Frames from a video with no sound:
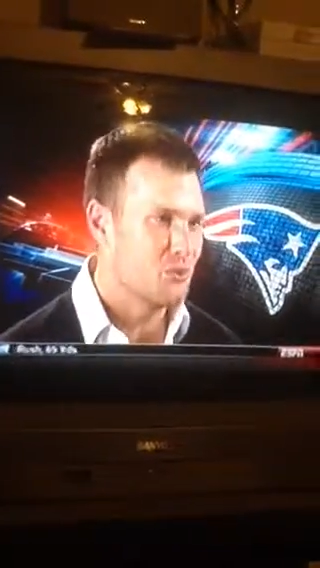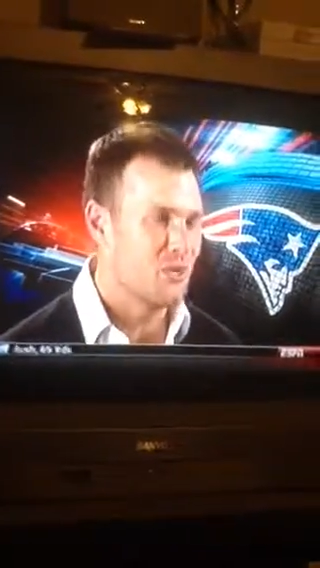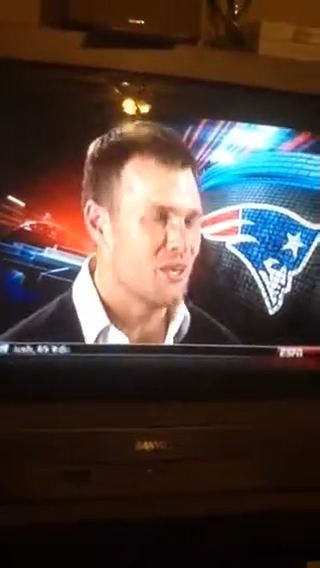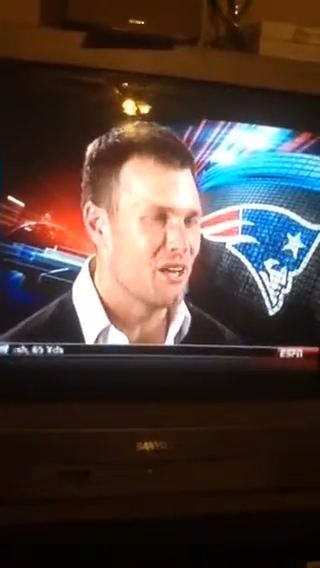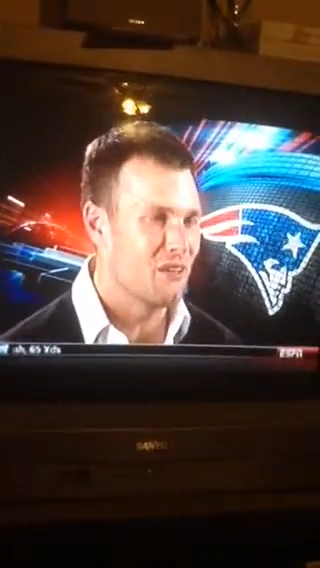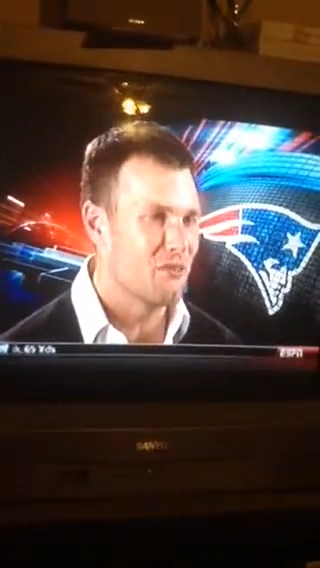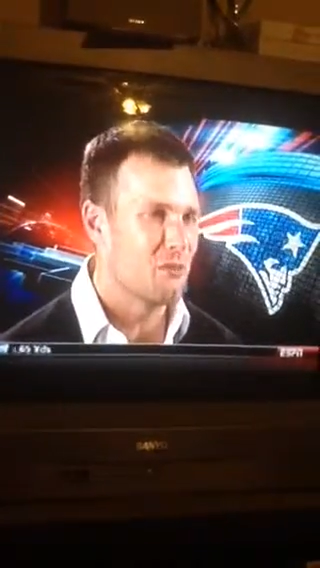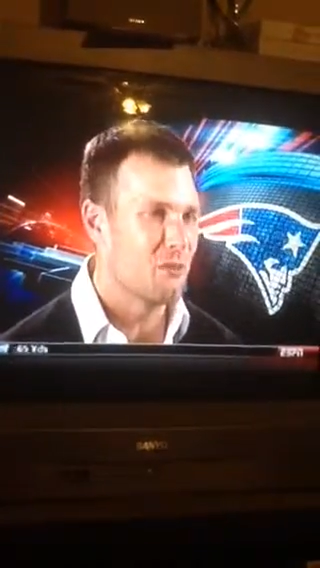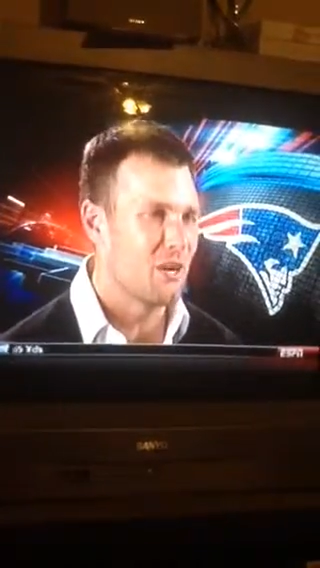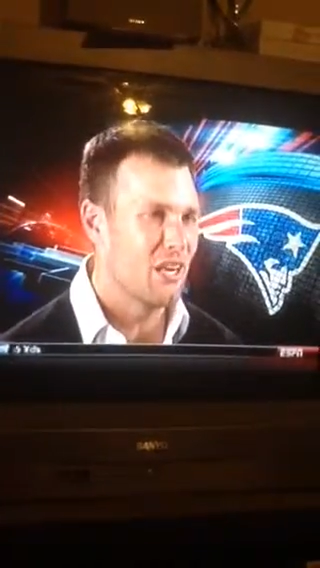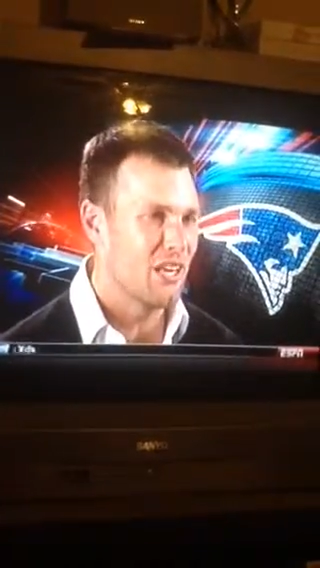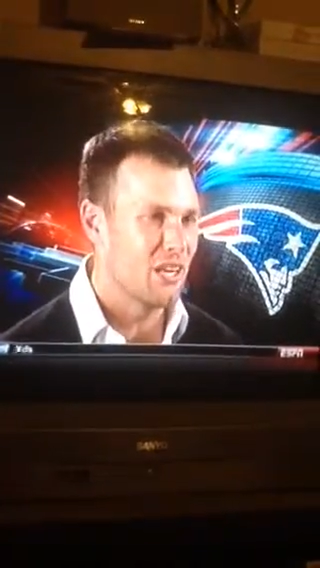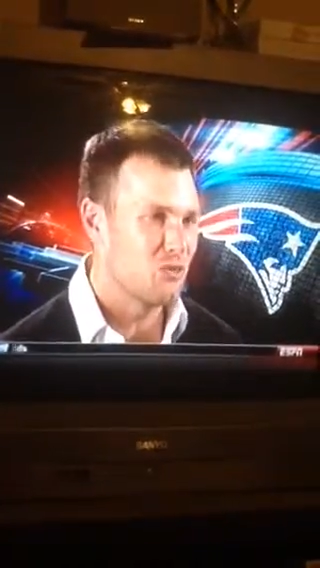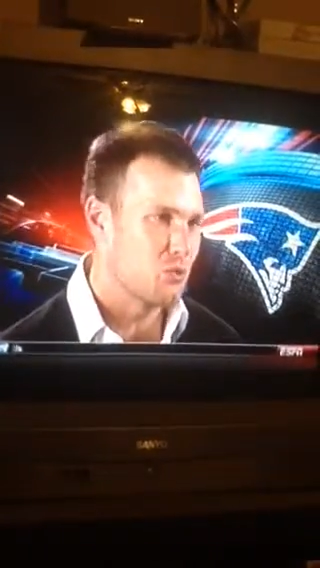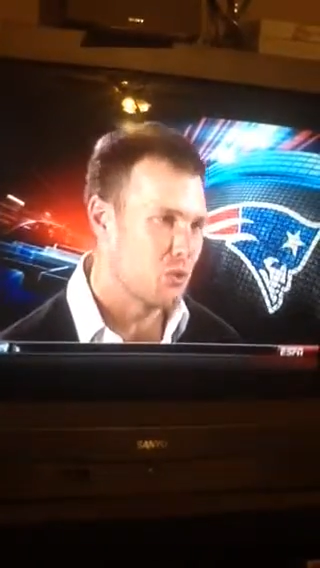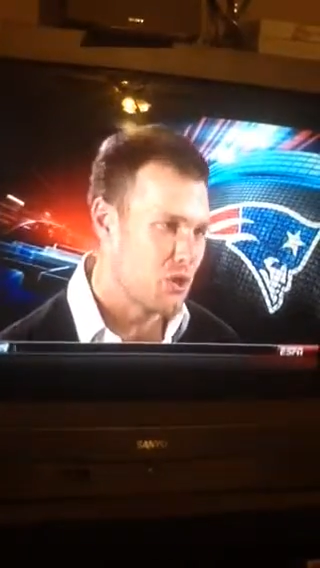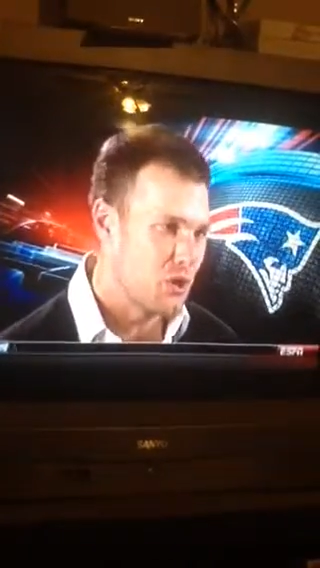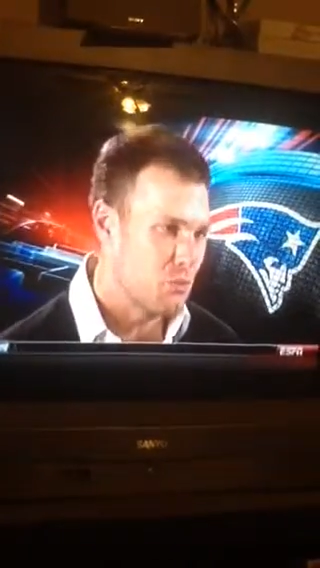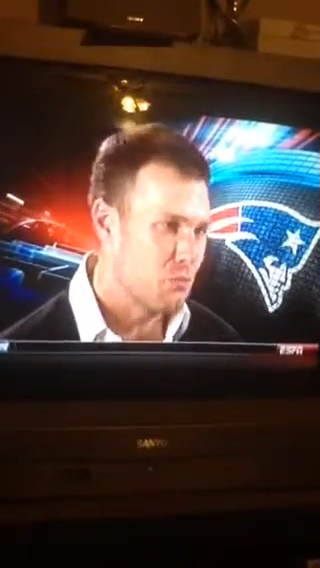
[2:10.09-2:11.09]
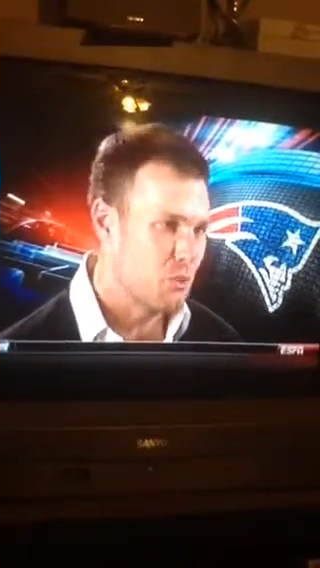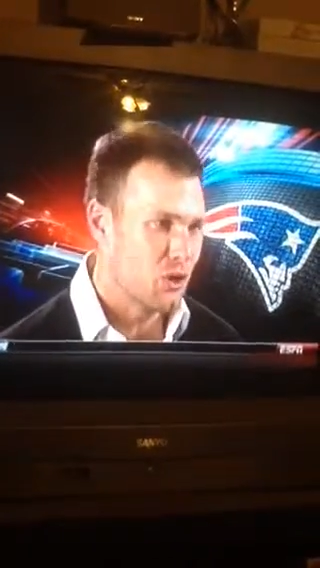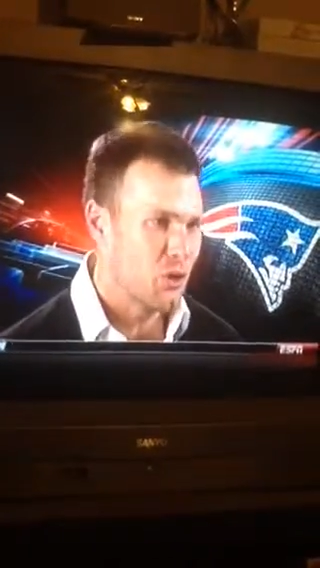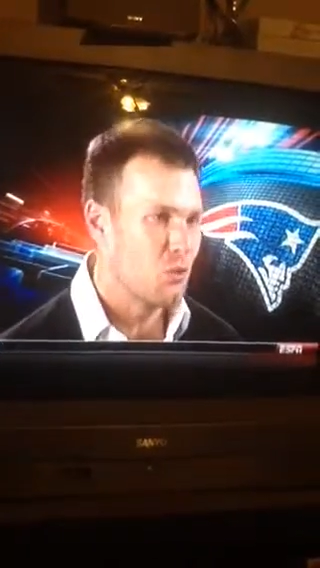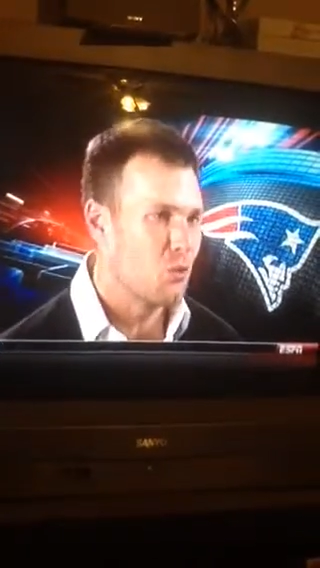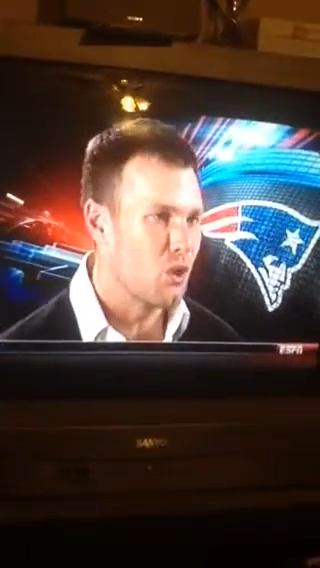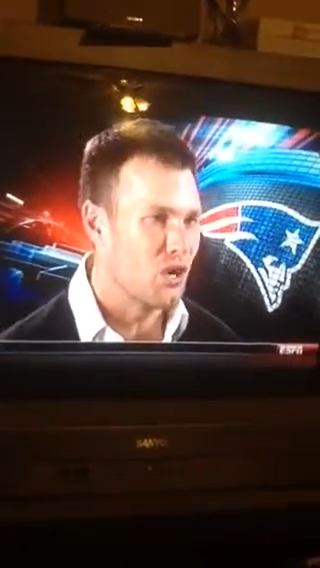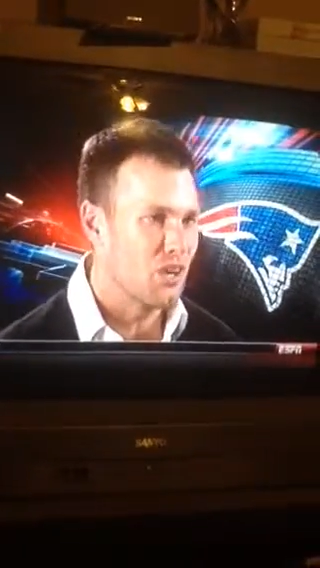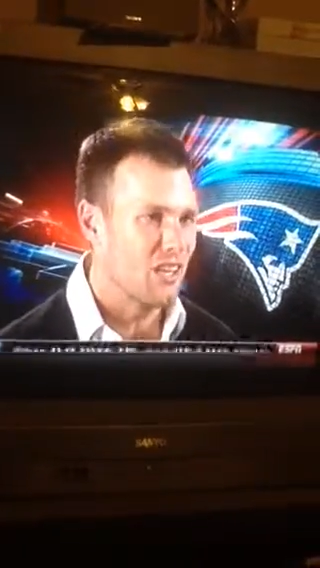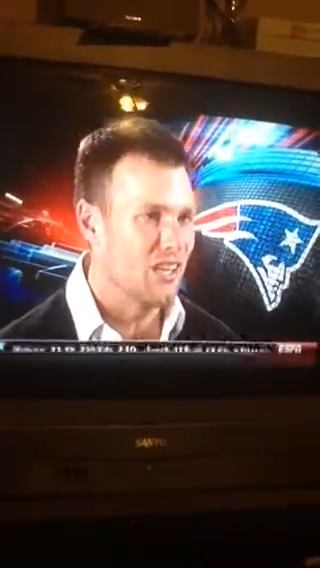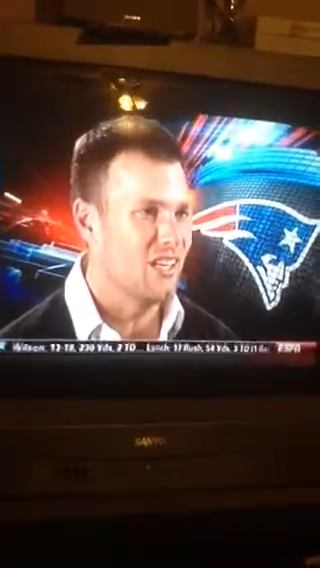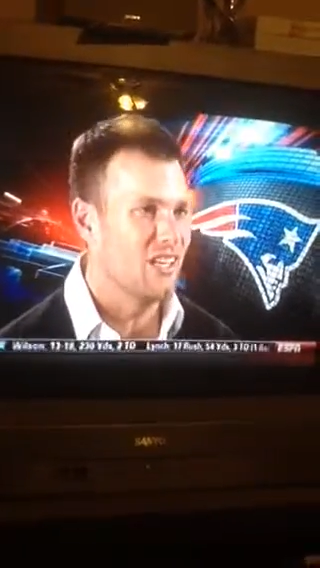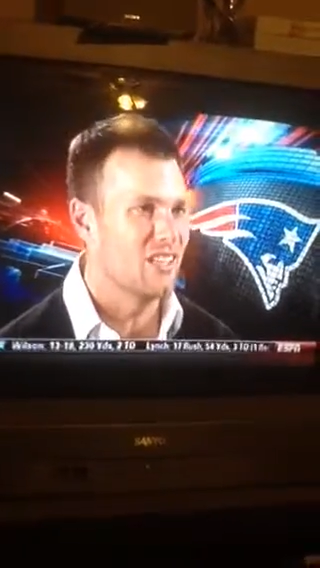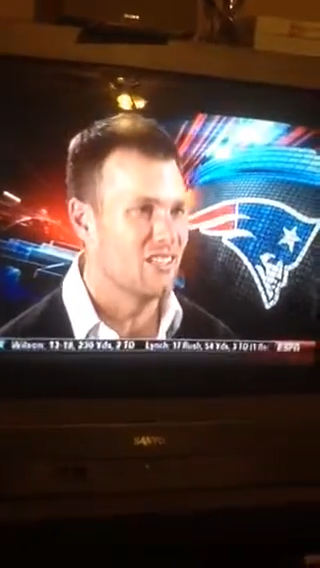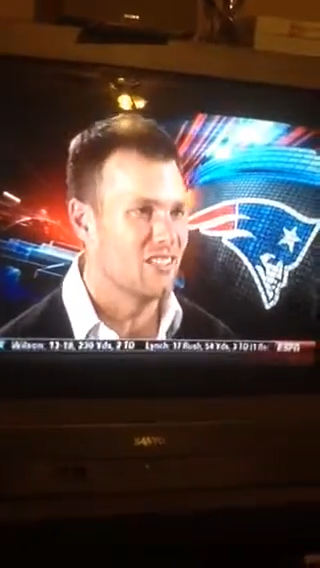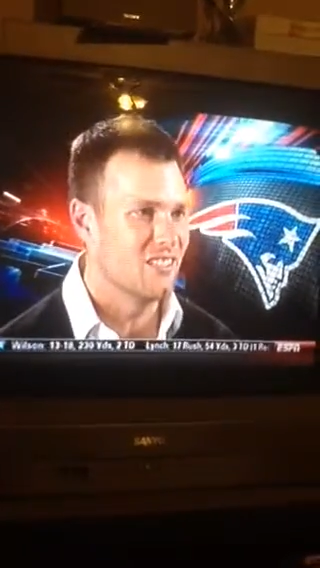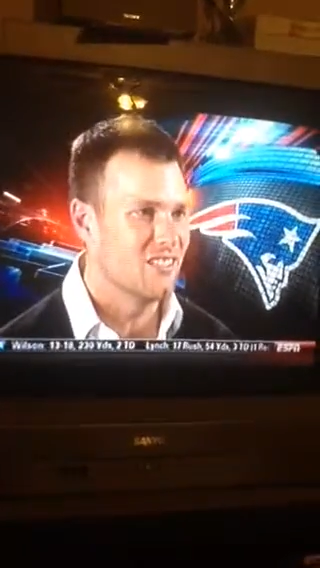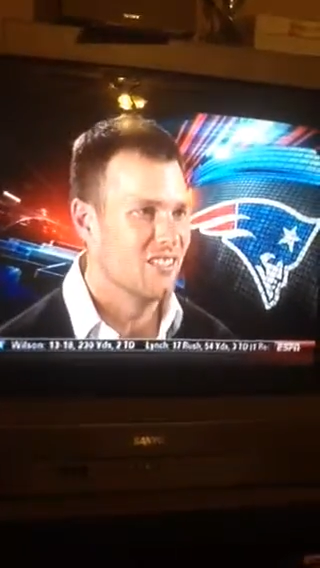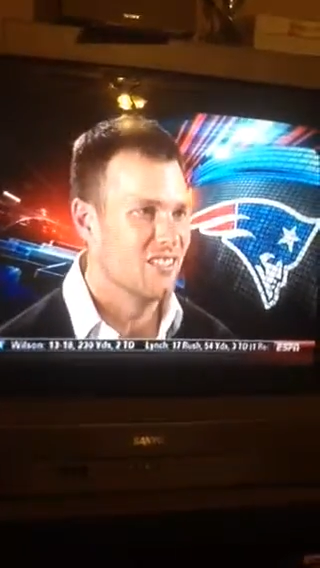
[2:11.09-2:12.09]
between everybody. That's where you put the work
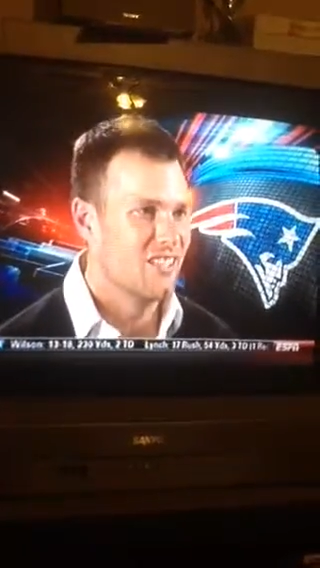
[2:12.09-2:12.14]
in.